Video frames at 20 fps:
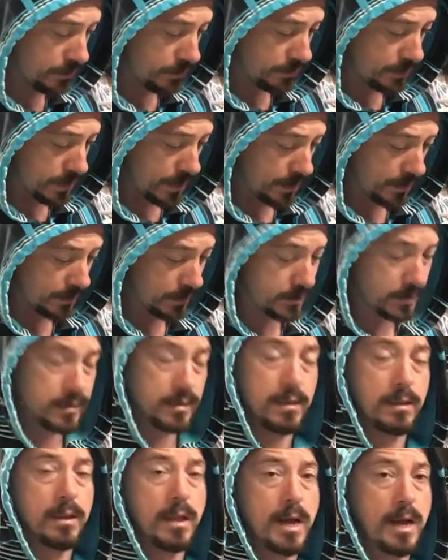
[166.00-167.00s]
you that it's a
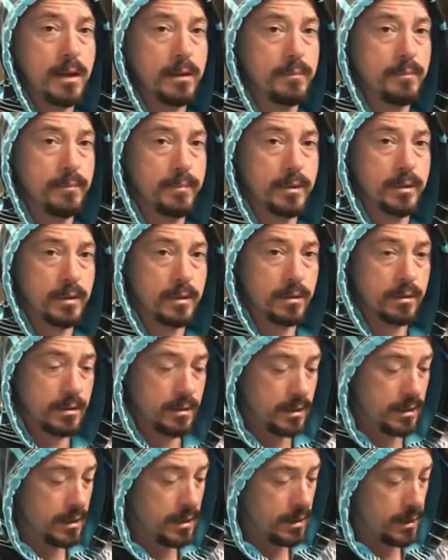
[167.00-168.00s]
lot bigger.
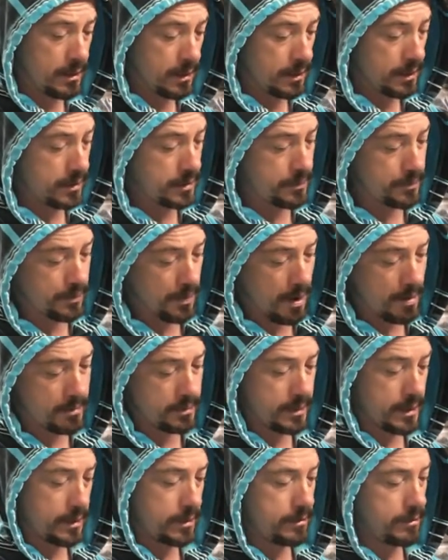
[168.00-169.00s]
It's
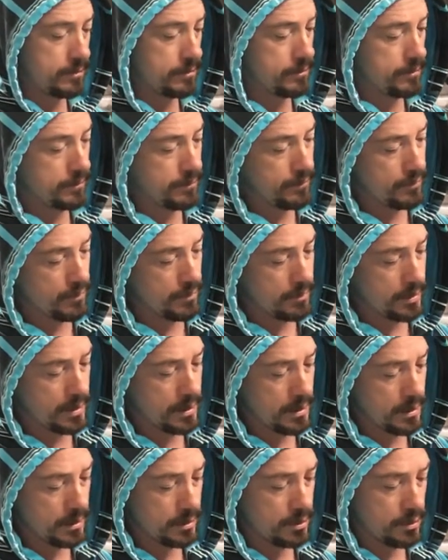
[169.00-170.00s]
probably like from
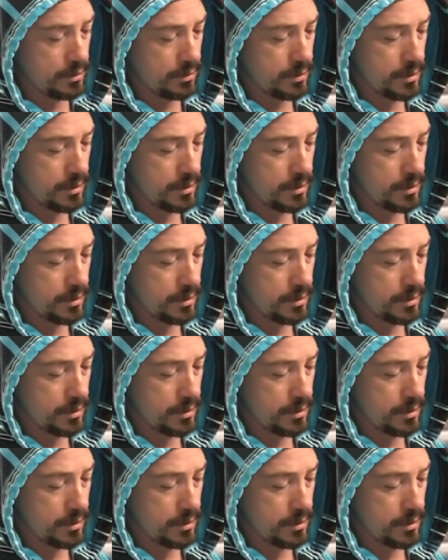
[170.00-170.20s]
here to